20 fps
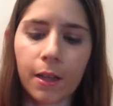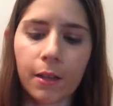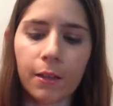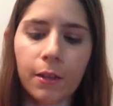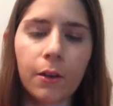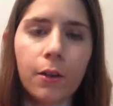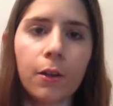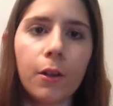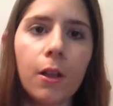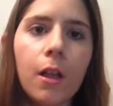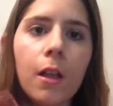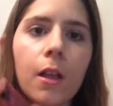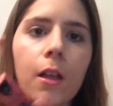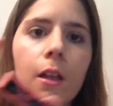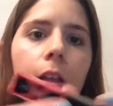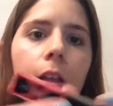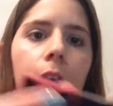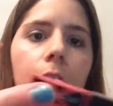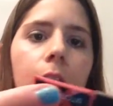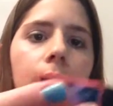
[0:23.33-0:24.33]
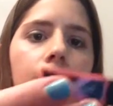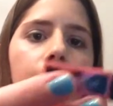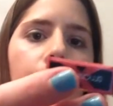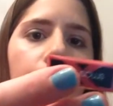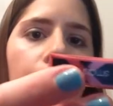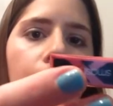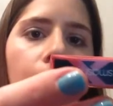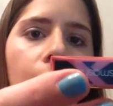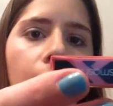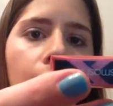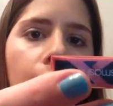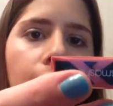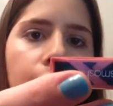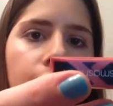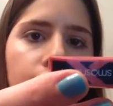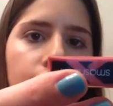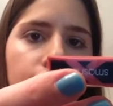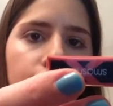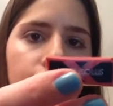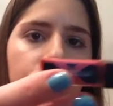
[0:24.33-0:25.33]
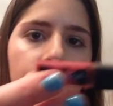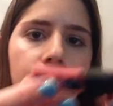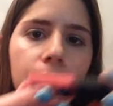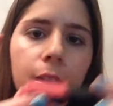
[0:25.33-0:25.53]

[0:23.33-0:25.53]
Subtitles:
a little lip gloss,